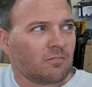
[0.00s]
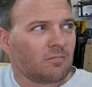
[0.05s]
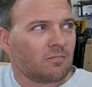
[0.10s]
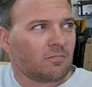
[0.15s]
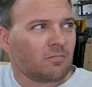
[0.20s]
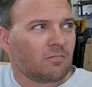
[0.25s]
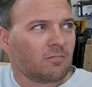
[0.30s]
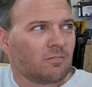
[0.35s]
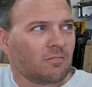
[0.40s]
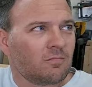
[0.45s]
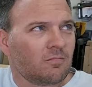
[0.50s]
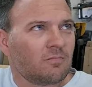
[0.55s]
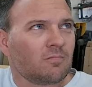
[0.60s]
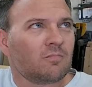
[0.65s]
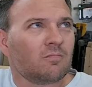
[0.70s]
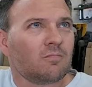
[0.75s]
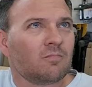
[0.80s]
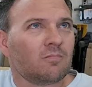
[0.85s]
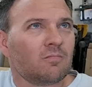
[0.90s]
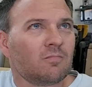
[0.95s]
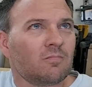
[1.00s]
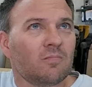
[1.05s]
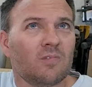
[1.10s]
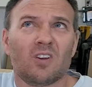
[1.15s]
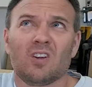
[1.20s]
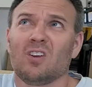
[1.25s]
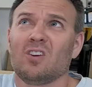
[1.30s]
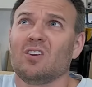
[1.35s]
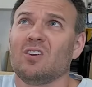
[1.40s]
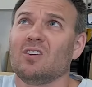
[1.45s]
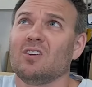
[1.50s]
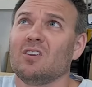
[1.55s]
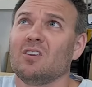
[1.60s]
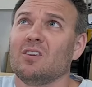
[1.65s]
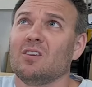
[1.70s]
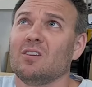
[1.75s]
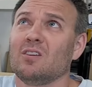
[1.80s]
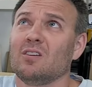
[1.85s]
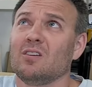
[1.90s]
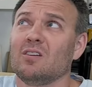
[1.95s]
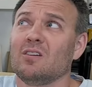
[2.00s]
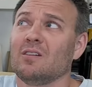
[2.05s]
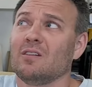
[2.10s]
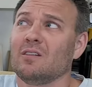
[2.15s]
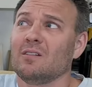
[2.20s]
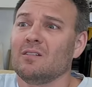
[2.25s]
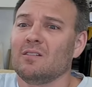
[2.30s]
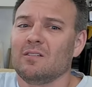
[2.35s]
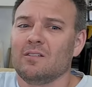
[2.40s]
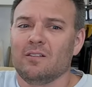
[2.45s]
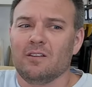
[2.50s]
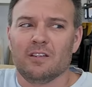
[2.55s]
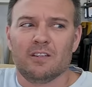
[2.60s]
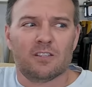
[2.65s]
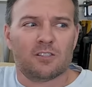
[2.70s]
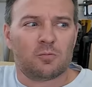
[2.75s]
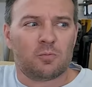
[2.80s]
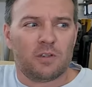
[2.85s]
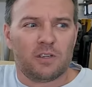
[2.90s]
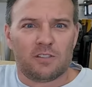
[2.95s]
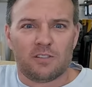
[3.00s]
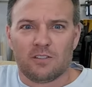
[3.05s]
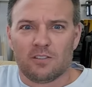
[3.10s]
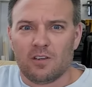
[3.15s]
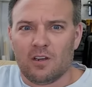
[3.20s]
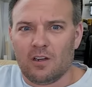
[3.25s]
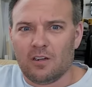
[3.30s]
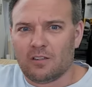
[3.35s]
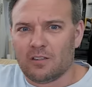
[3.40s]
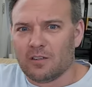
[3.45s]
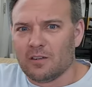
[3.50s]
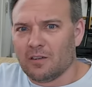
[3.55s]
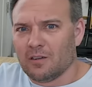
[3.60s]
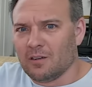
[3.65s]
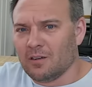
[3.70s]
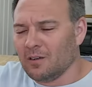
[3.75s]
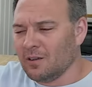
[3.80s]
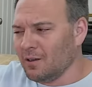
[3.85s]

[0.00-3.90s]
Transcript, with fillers: But how do I use an electric hand planer? I think this place is haunted.